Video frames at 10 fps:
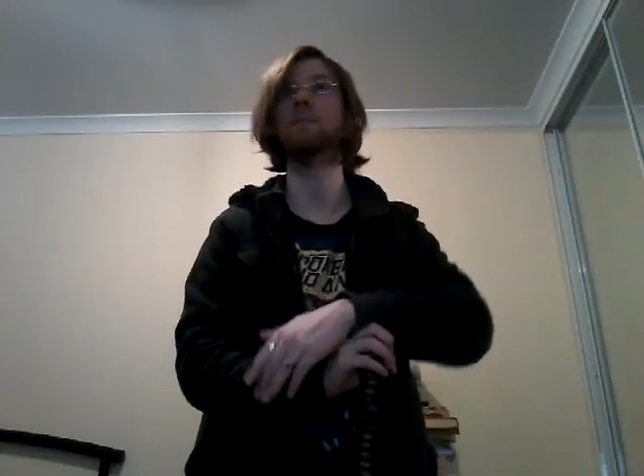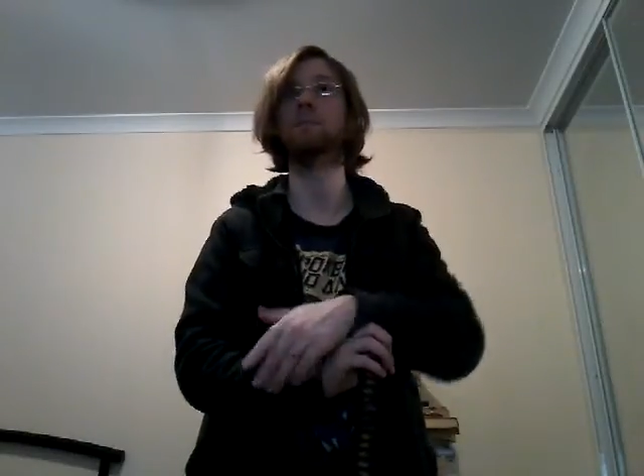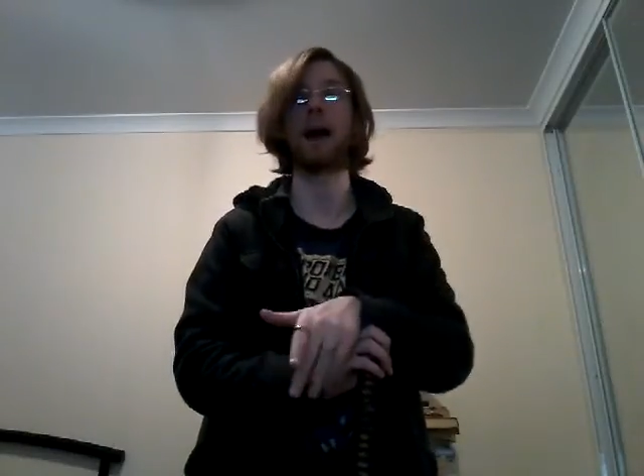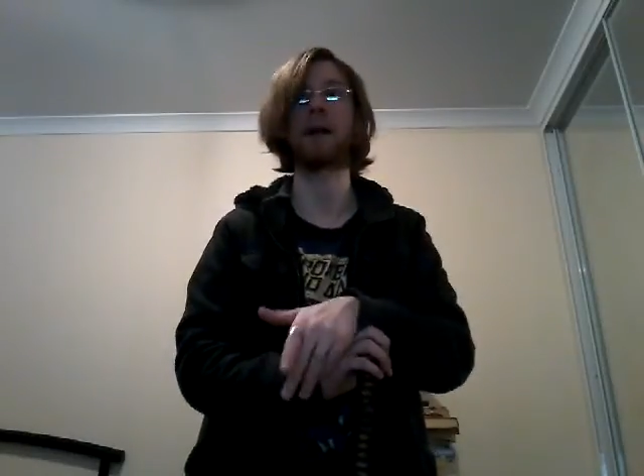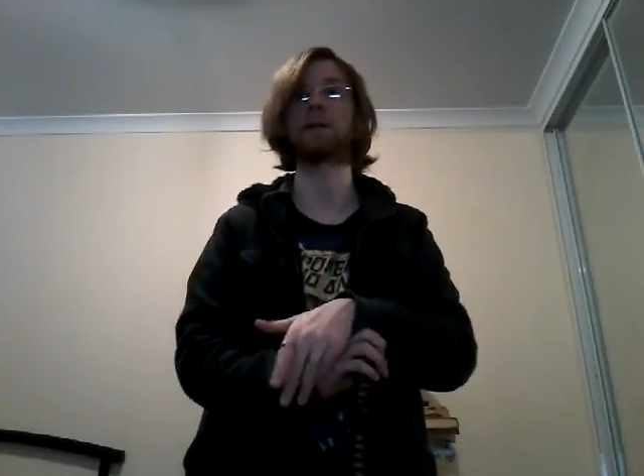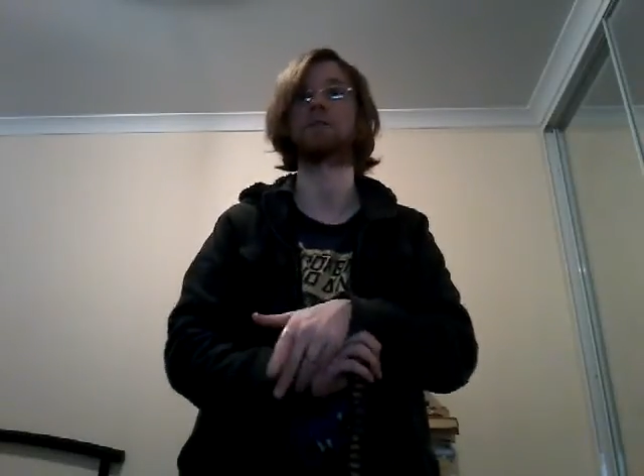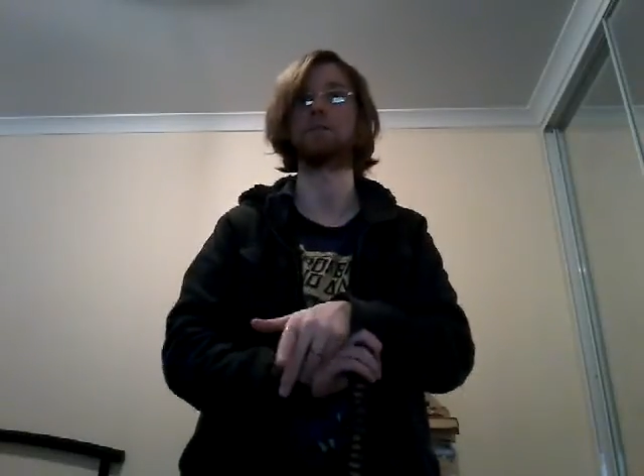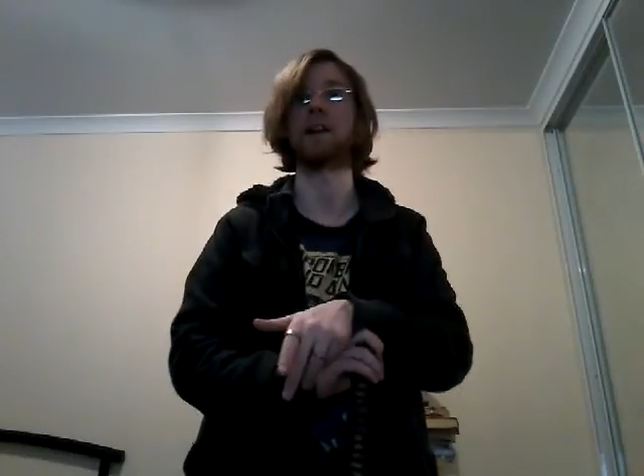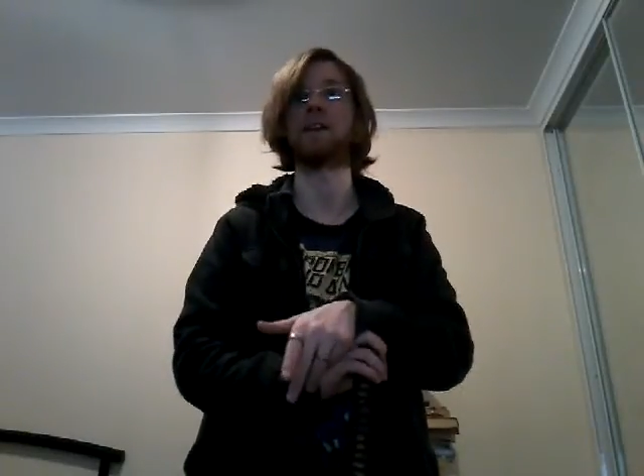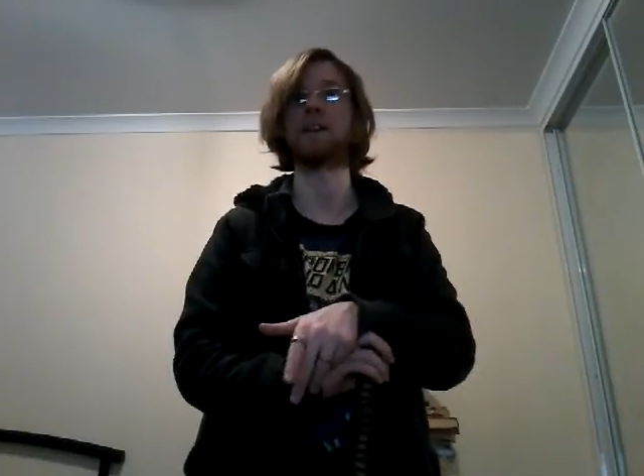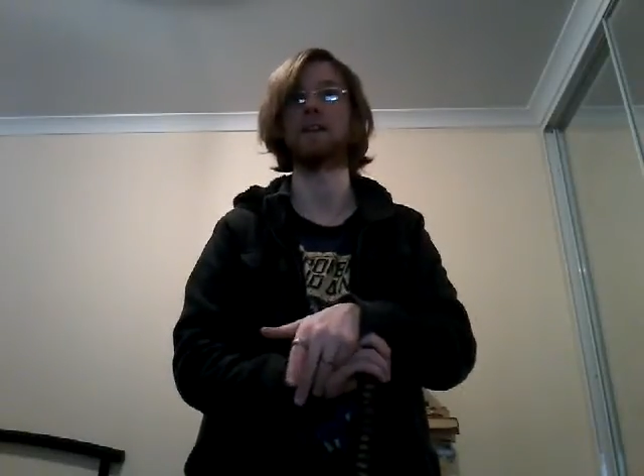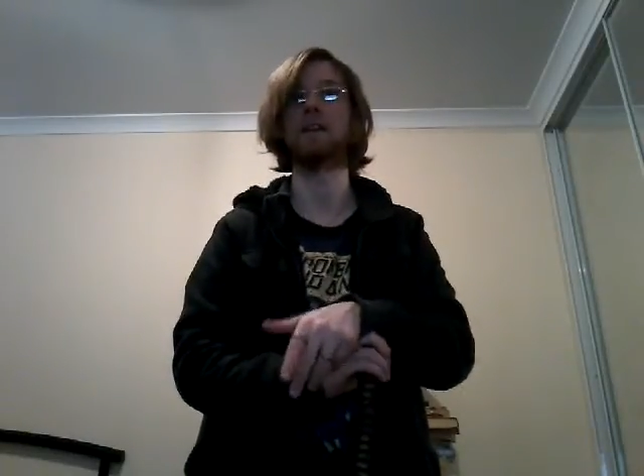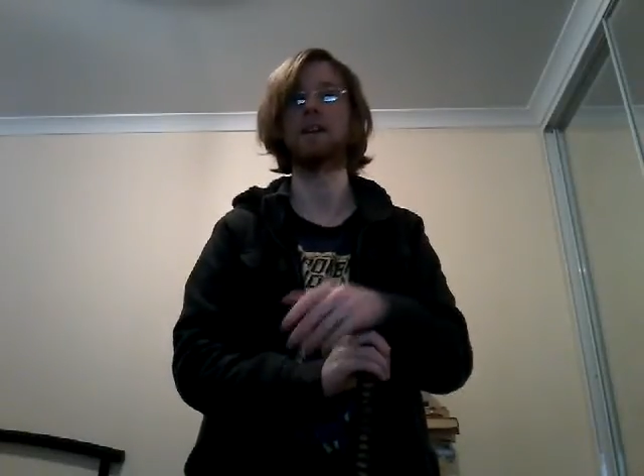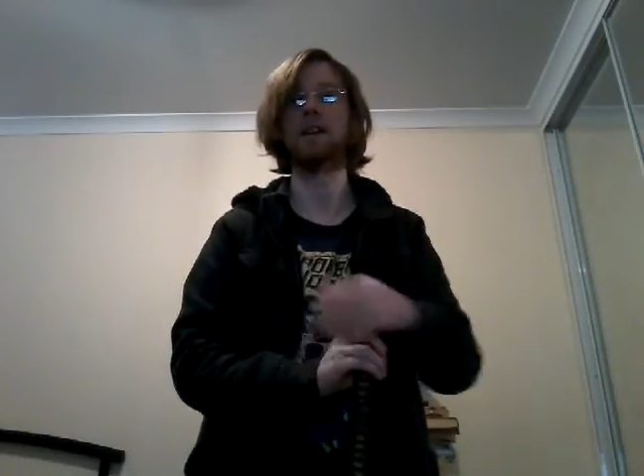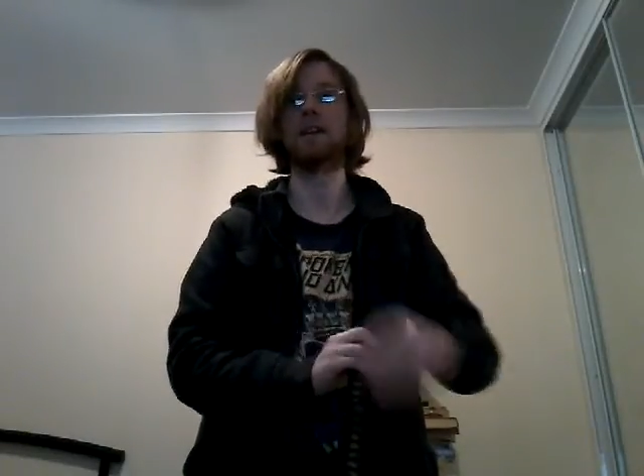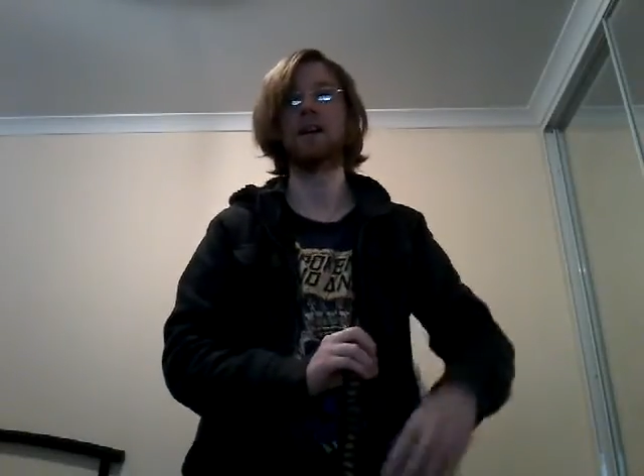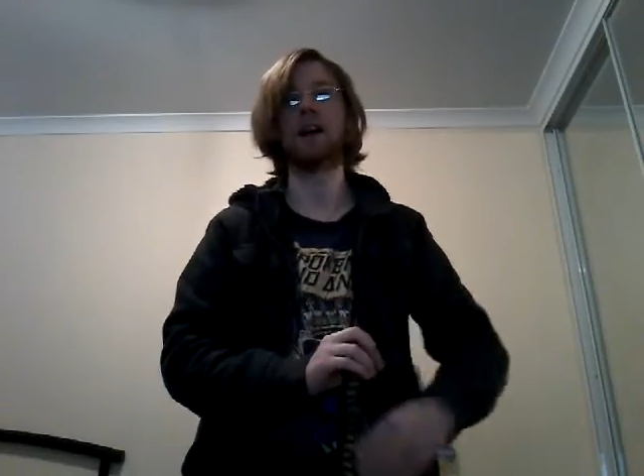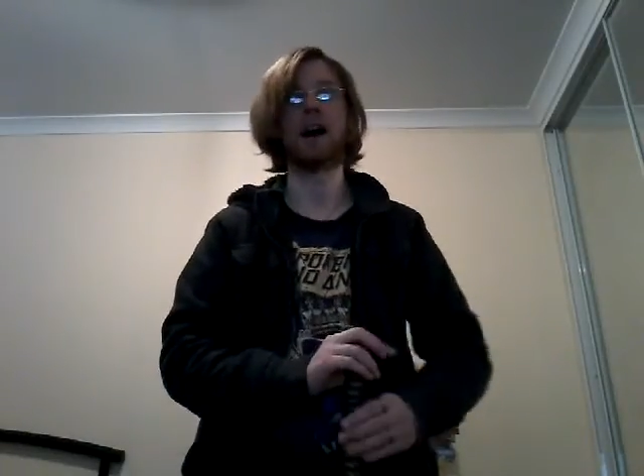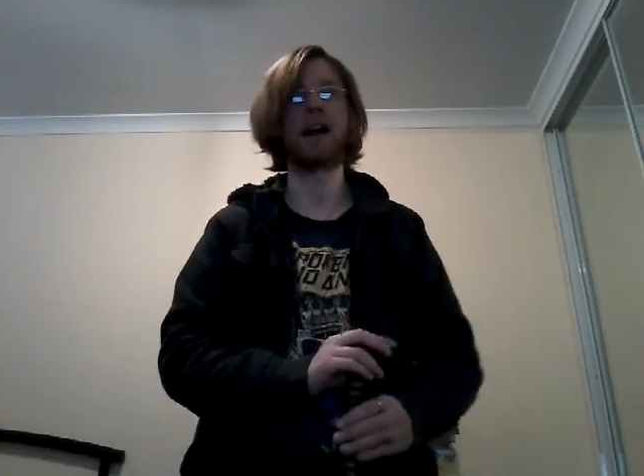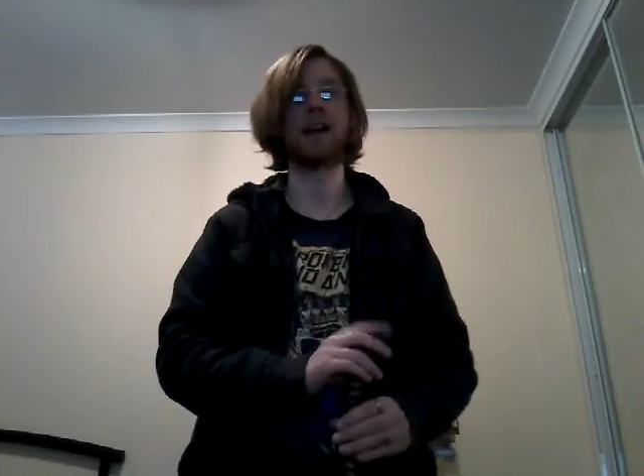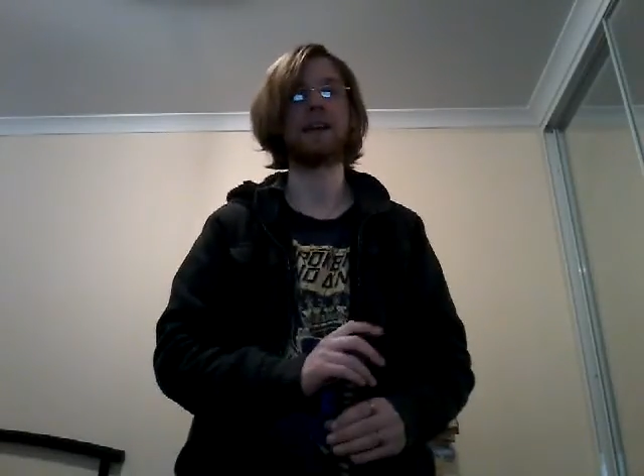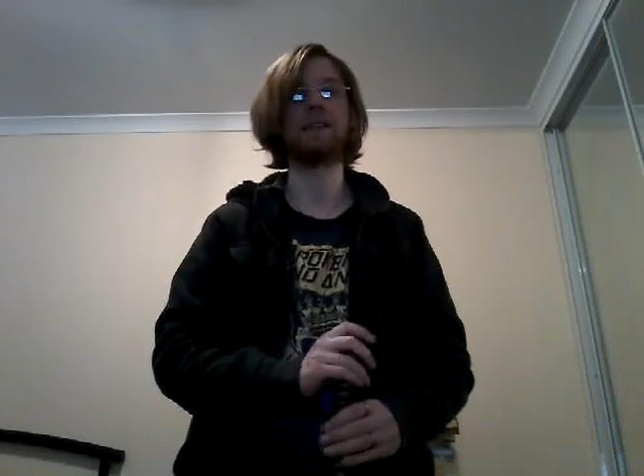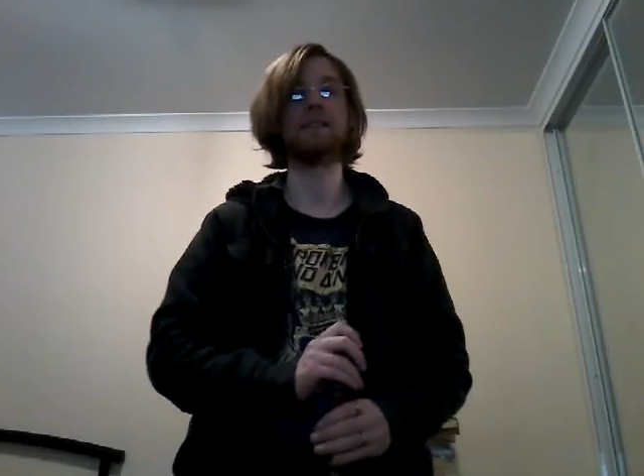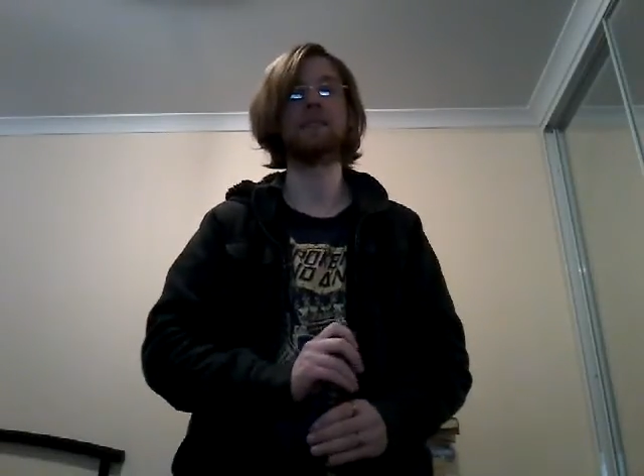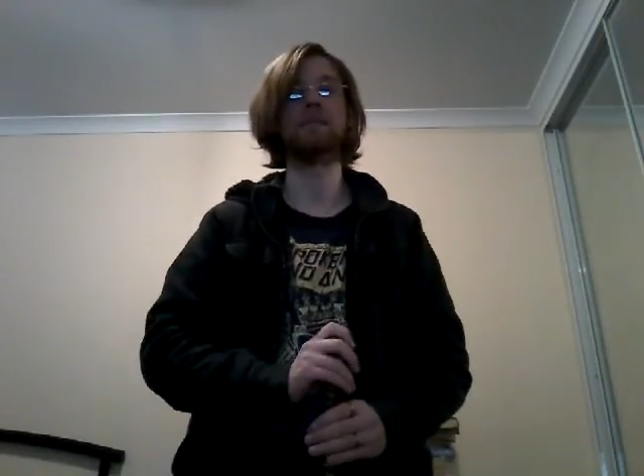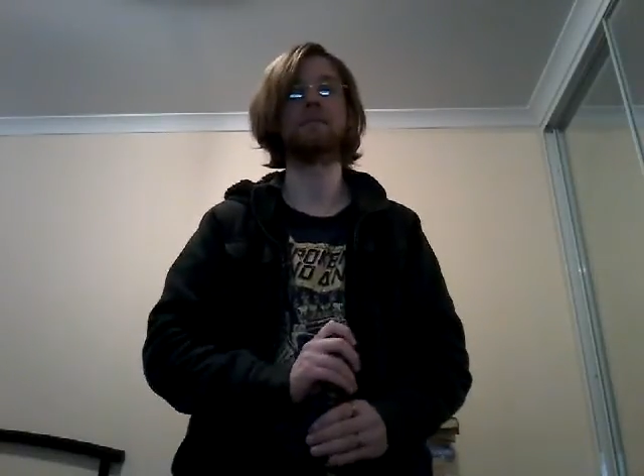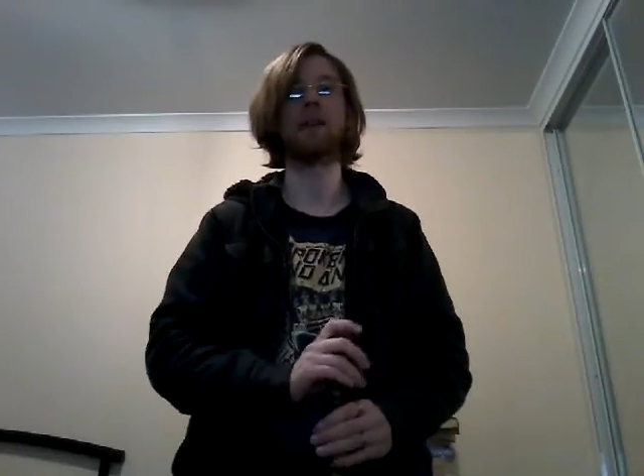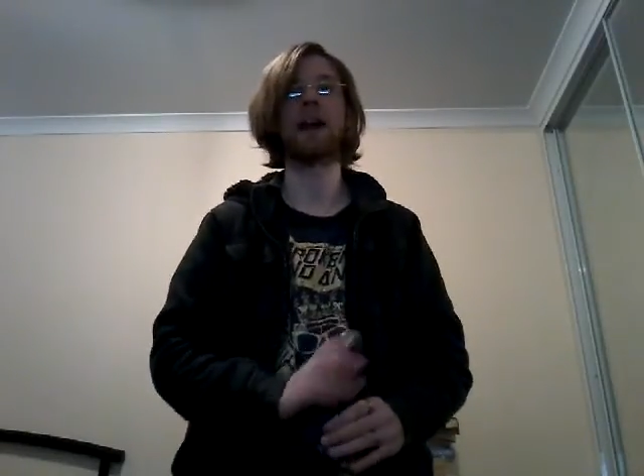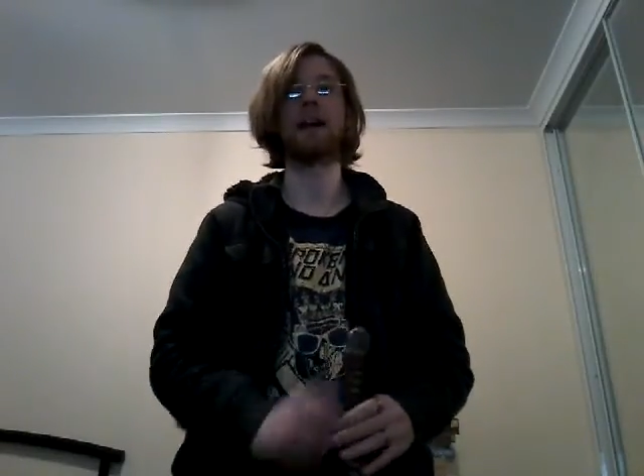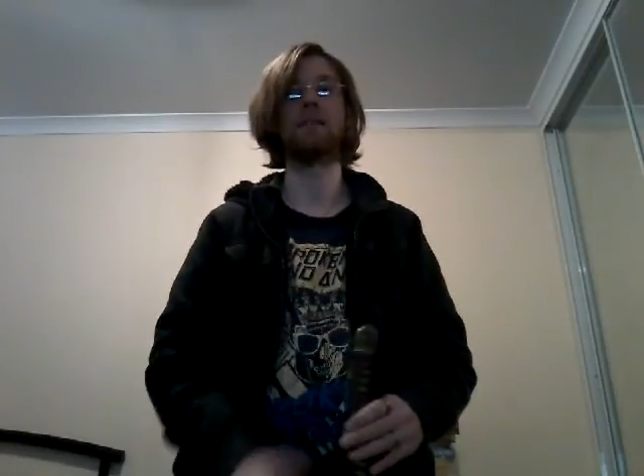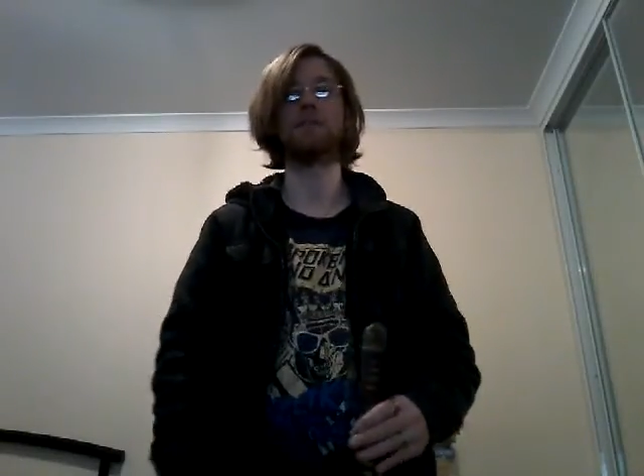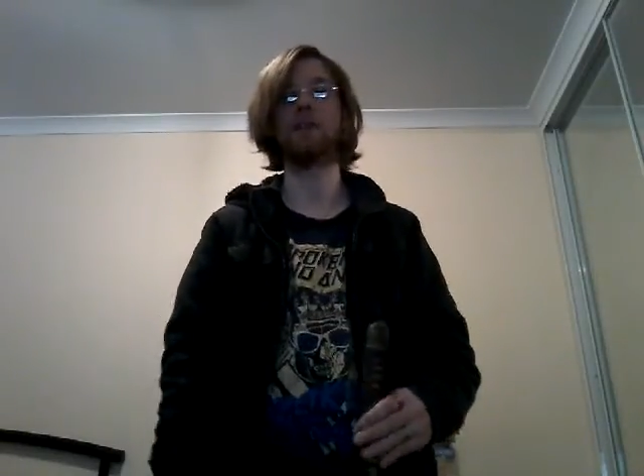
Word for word: battle ready. I have